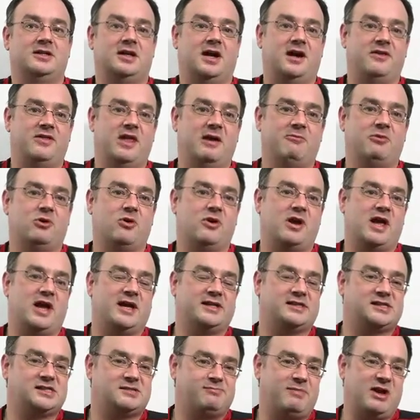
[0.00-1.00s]
And then we're going to
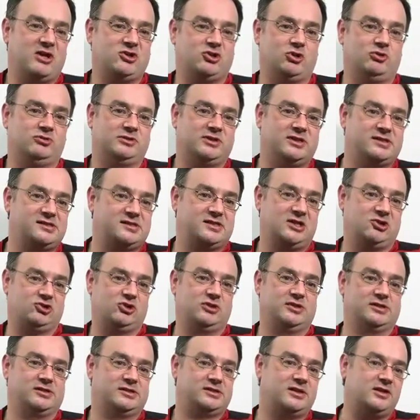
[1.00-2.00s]
add special
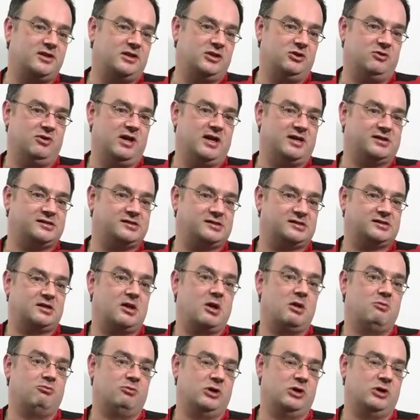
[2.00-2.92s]
decisions to the US,